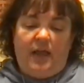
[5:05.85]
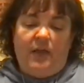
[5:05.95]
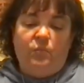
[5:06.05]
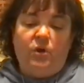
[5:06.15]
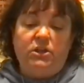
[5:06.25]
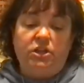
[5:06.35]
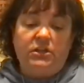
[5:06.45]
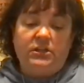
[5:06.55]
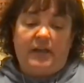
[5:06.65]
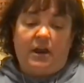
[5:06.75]
and what
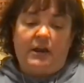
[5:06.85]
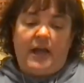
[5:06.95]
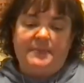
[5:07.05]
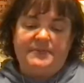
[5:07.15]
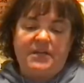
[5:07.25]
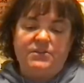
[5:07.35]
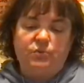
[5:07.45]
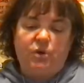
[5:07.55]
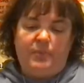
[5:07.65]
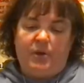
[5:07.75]
looked like our capsized
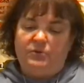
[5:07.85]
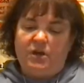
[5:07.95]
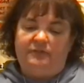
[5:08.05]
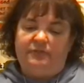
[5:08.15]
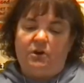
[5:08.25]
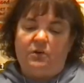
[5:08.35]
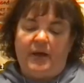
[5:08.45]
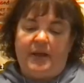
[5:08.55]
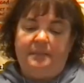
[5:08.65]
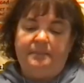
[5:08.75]
rowboat not far
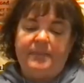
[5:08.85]
away.